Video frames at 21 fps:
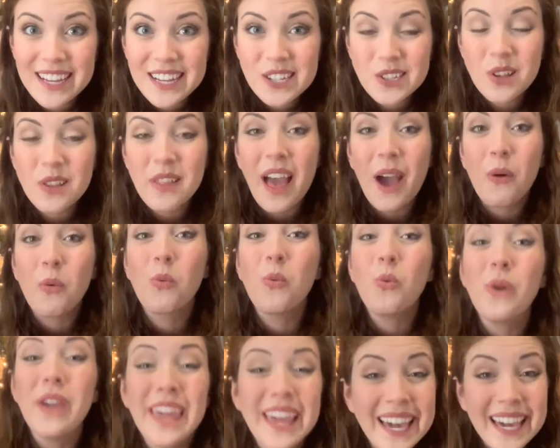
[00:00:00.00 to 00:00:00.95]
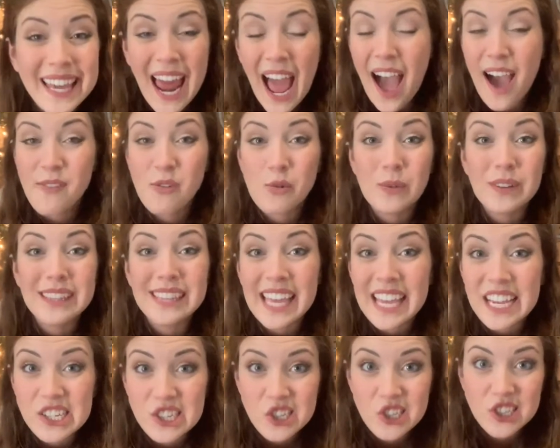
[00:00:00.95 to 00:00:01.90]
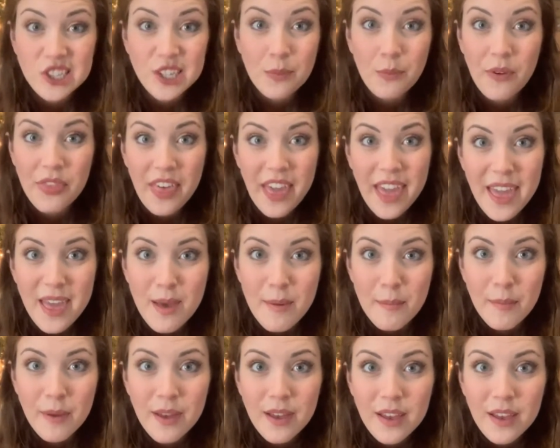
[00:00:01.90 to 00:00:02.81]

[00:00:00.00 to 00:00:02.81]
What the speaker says: so that we could have a relationship with him.